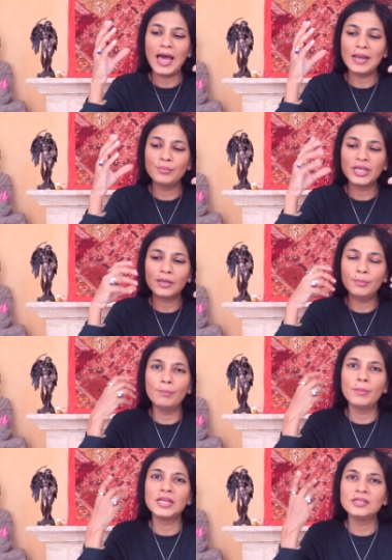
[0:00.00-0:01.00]
and
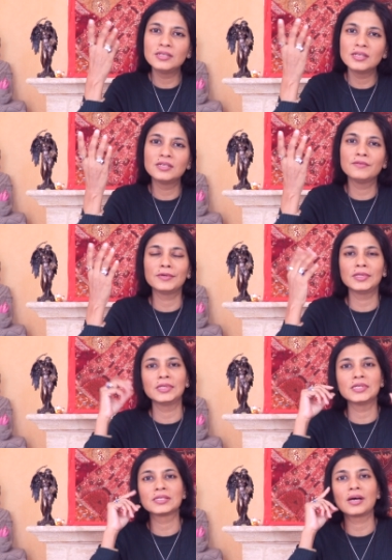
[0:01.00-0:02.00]
become meditative
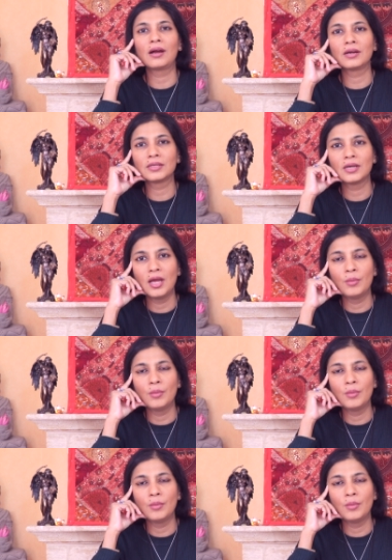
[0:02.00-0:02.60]
in this art,